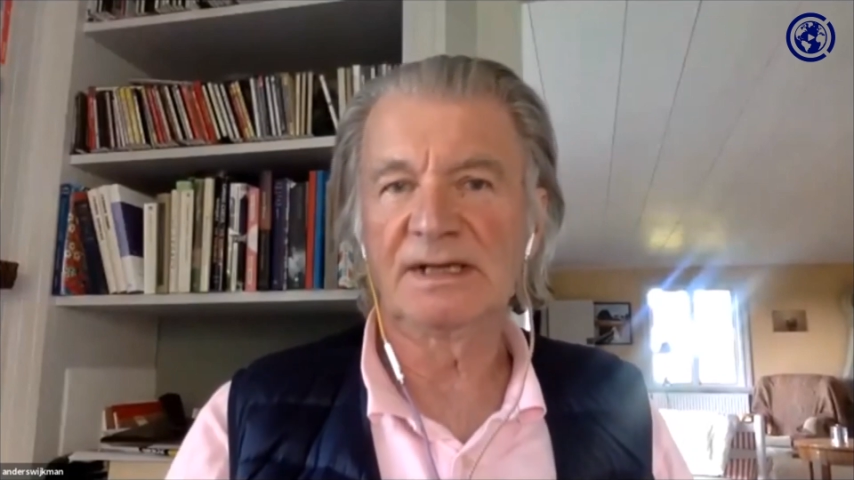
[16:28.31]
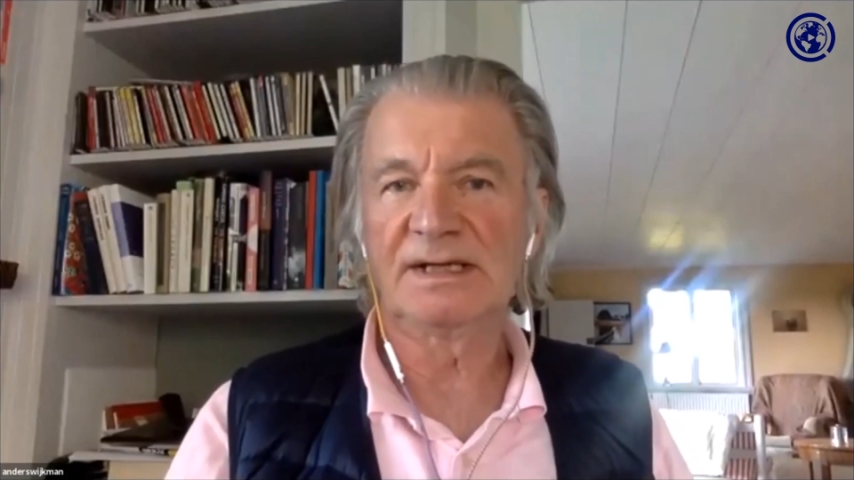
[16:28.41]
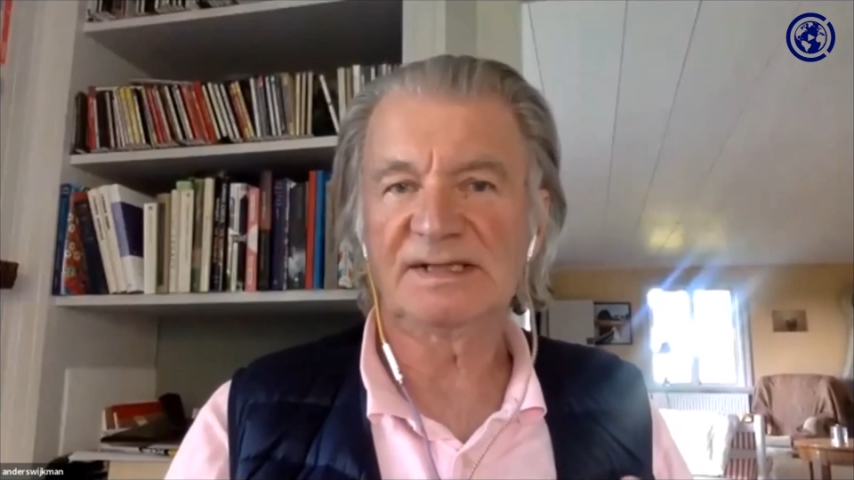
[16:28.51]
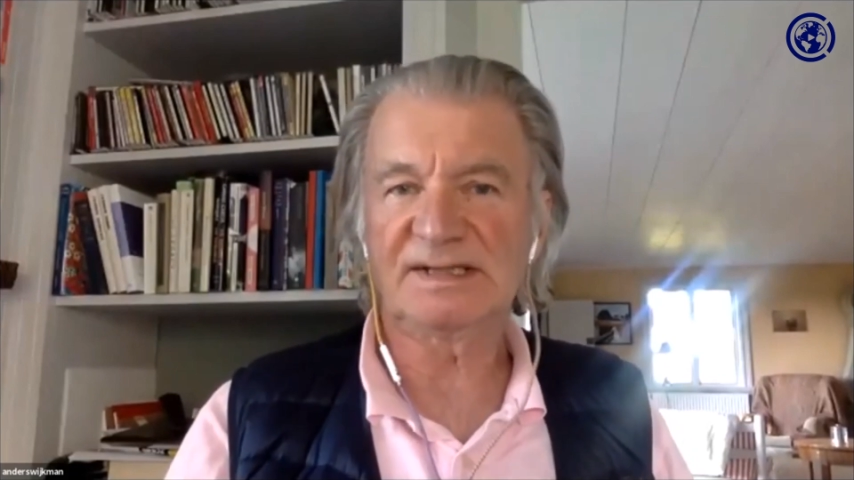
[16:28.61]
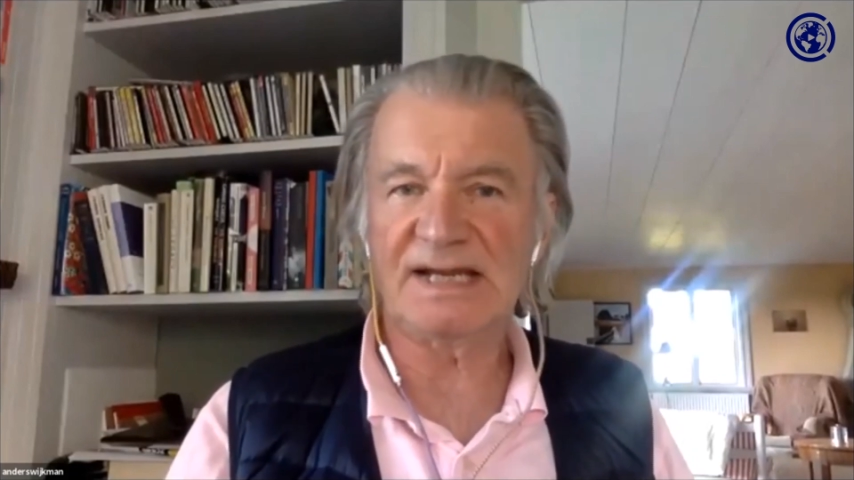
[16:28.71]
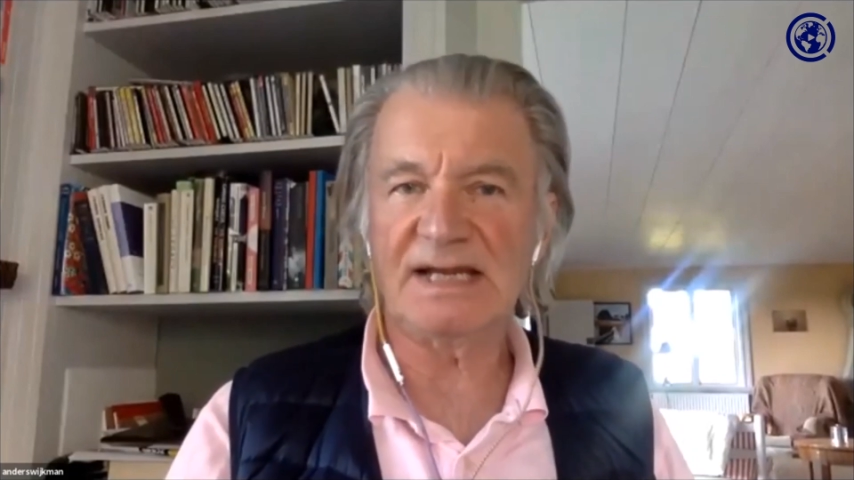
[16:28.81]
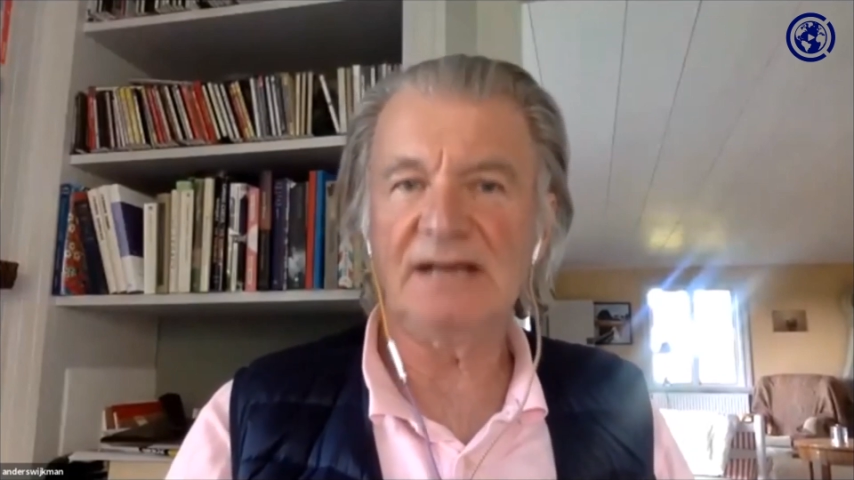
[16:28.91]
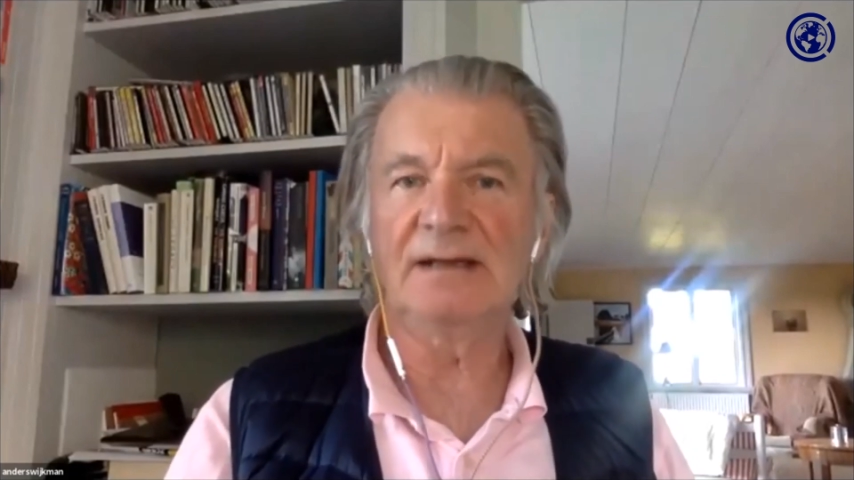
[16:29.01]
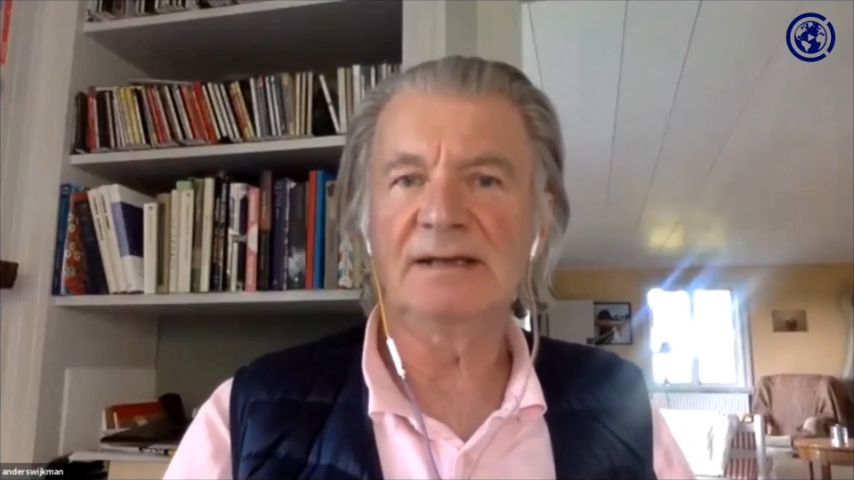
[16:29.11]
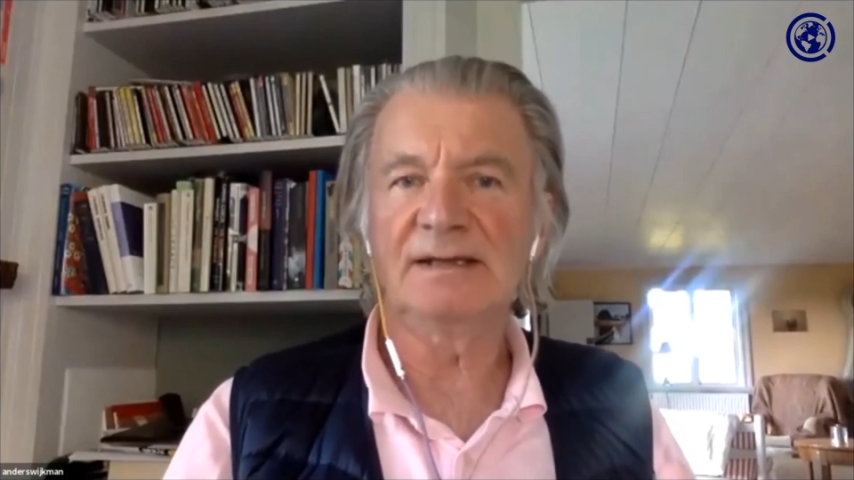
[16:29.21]
Steel,
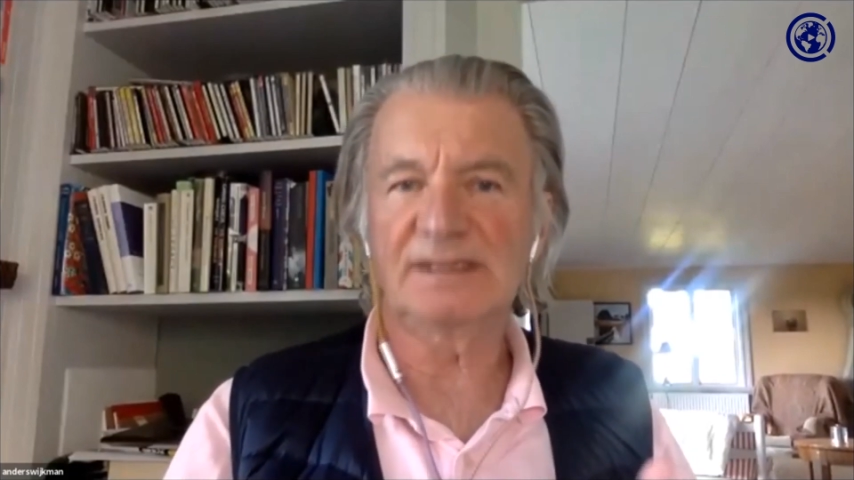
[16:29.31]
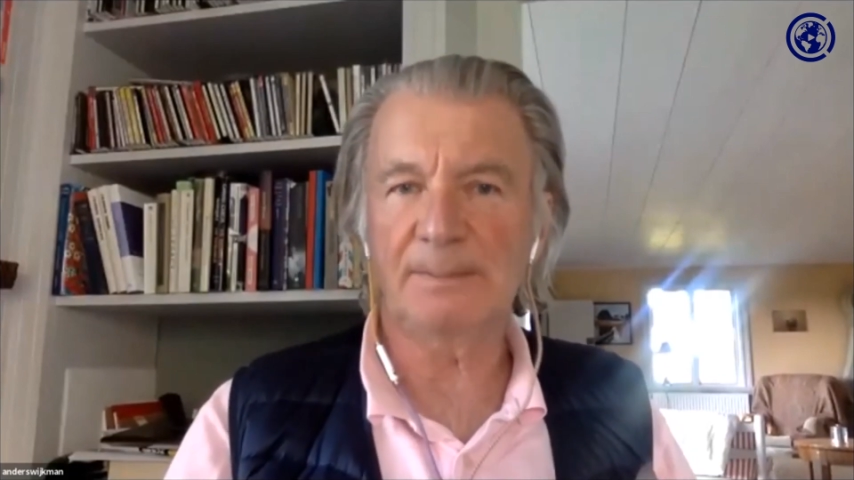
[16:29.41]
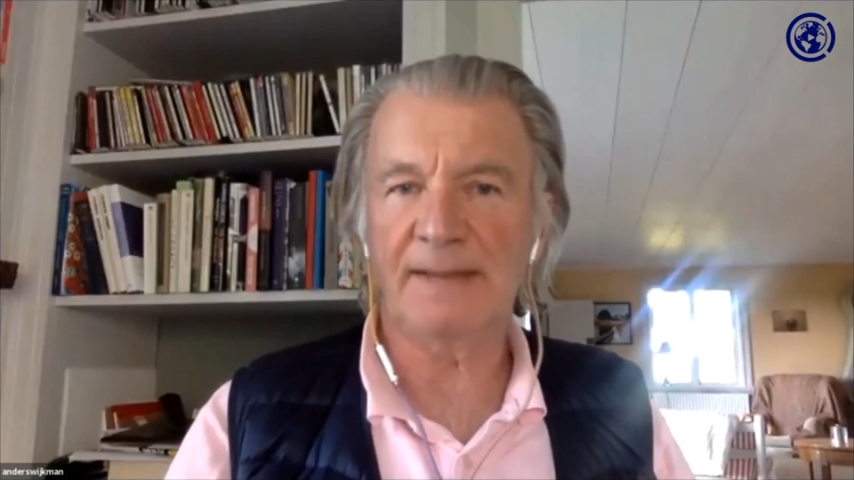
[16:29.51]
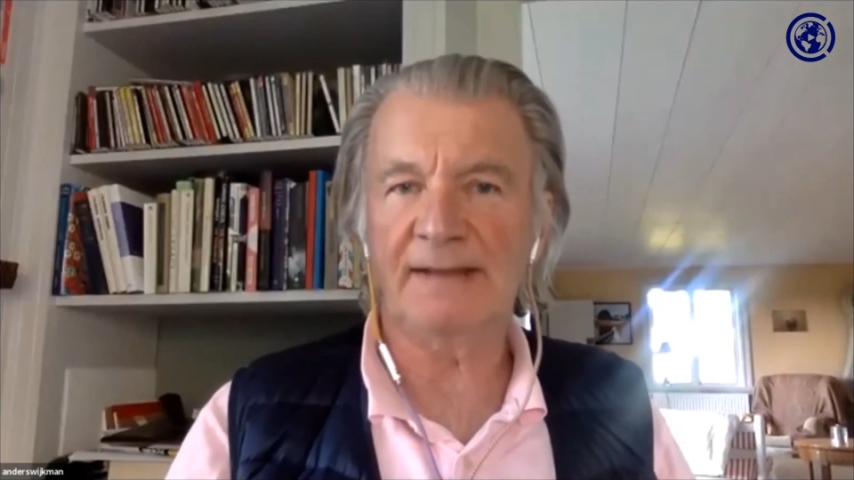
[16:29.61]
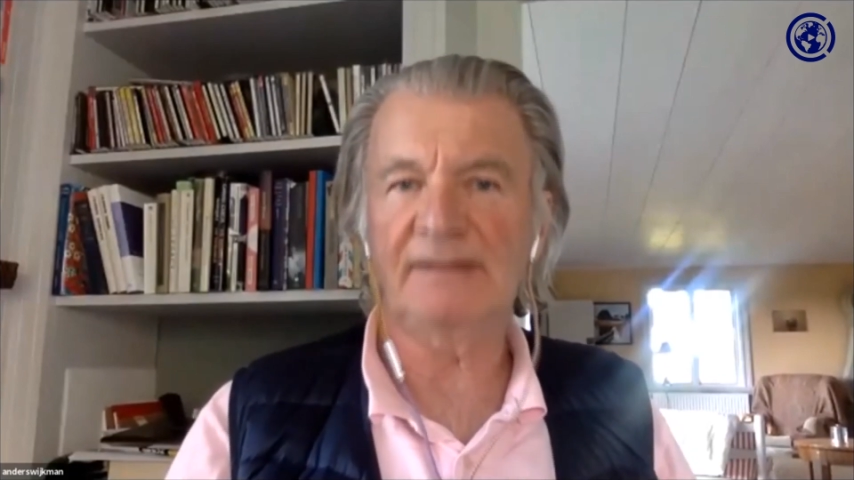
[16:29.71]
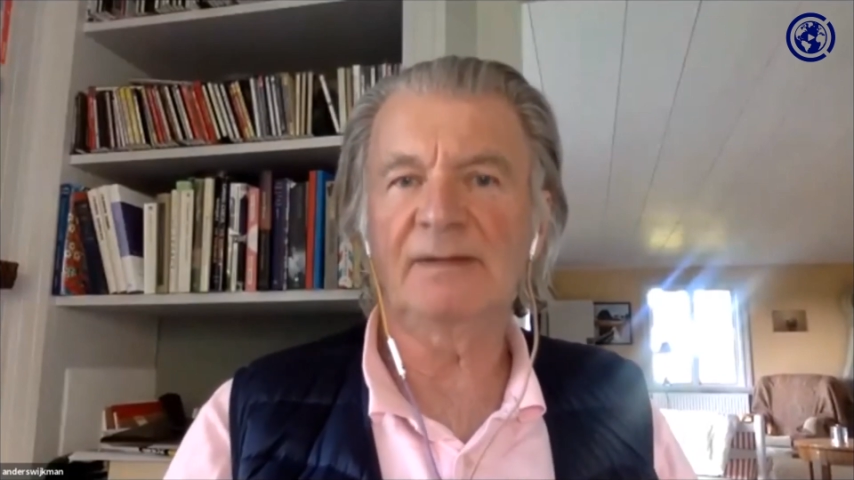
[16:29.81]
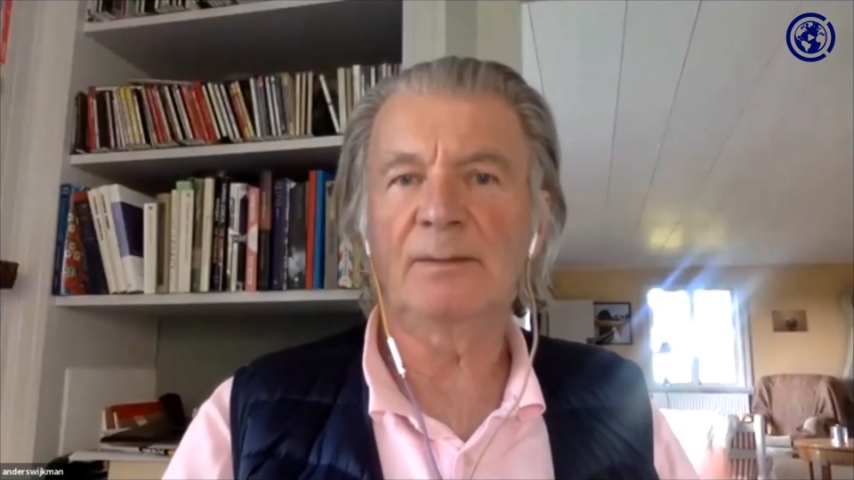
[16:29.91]
cement,